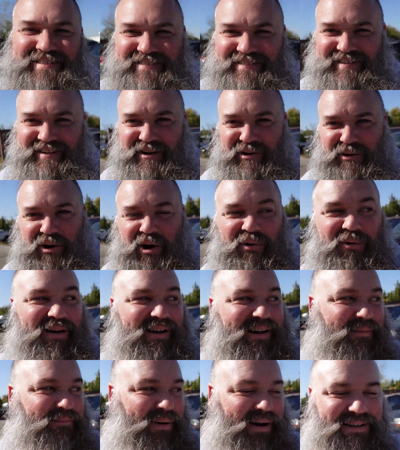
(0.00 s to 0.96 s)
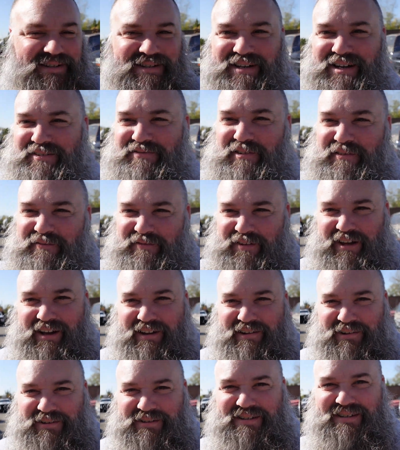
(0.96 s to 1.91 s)
you know, owning a bunch of different
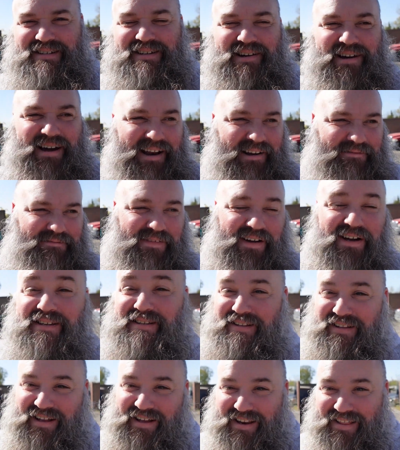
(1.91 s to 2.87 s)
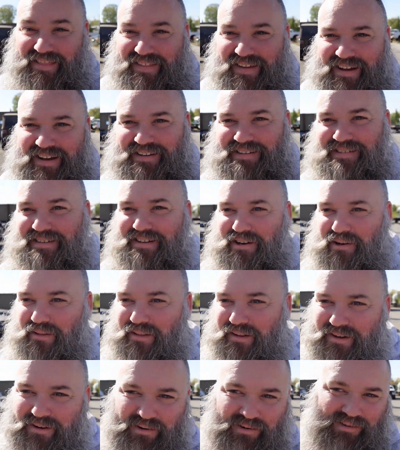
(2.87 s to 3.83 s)
vehicles is you got to fix a lot of things. You
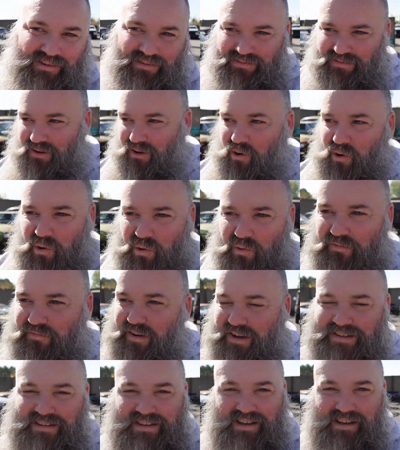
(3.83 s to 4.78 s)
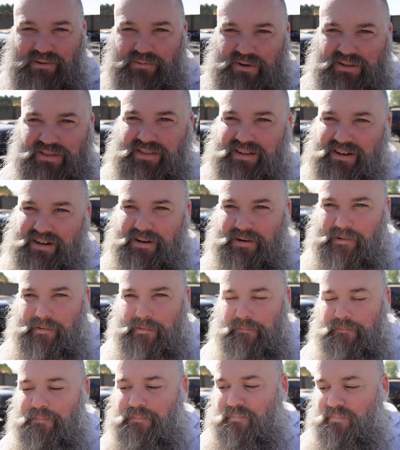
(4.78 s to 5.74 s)
know, the whole fixing it with the
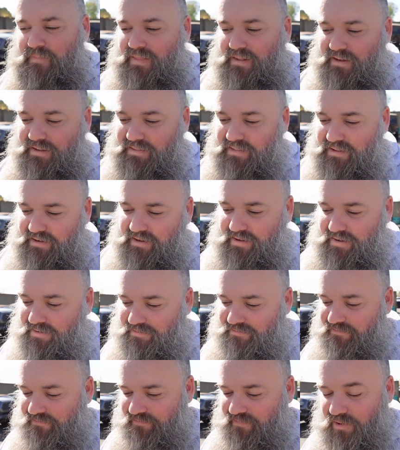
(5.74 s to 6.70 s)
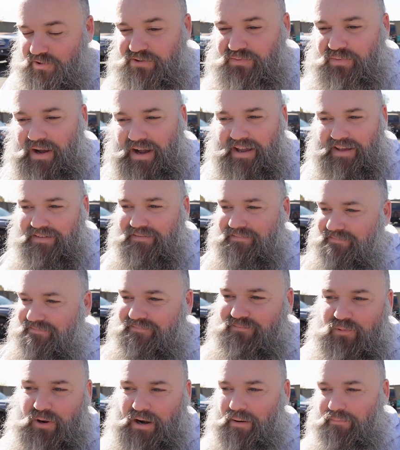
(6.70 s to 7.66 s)
Volkswagen
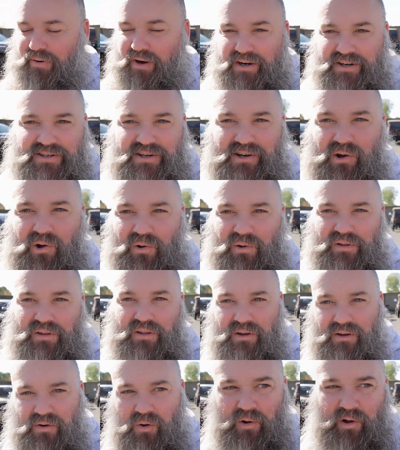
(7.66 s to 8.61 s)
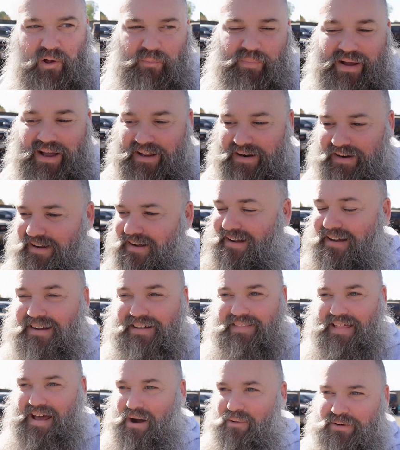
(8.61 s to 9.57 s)
when I punched a hole in the oil pan,
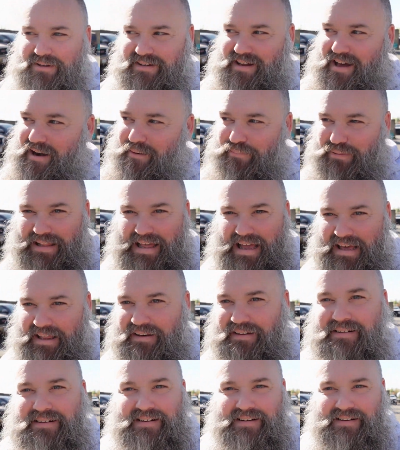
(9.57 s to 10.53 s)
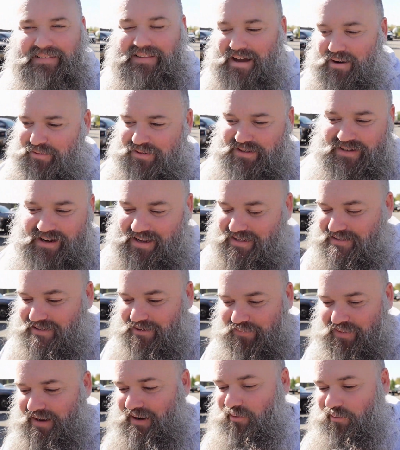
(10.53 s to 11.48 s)
that was not a plan. That was not
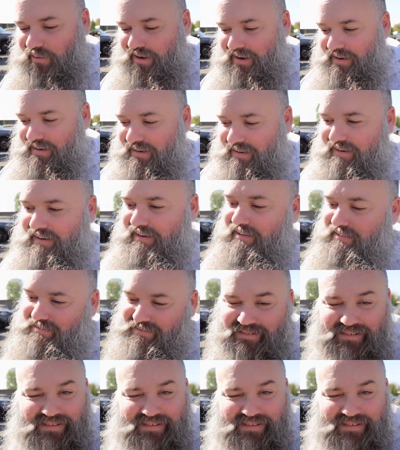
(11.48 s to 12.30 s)
something I wanted to do.